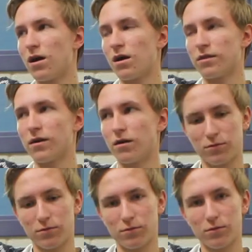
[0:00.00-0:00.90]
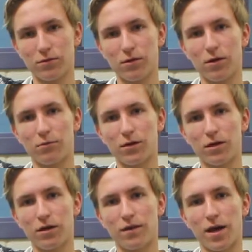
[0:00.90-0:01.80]
I I really
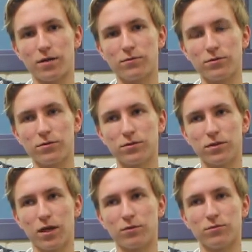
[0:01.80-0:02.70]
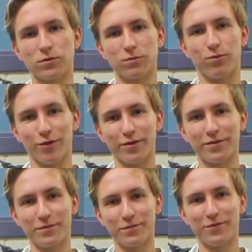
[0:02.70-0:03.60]
love animals. Animals are probably
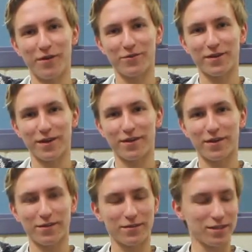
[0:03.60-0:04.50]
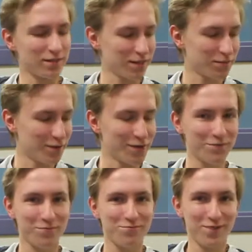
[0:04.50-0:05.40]
my favorite thing on earth. Like my
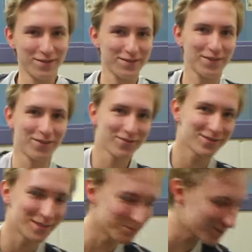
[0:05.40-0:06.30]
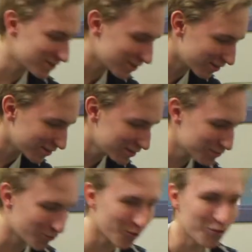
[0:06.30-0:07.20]
pet turtle, his name's Turtle,
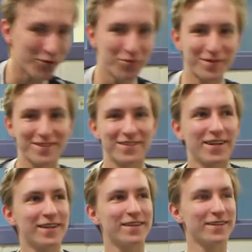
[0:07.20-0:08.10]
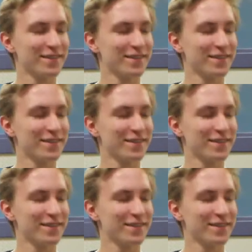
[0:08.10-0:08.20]
brought him with me today.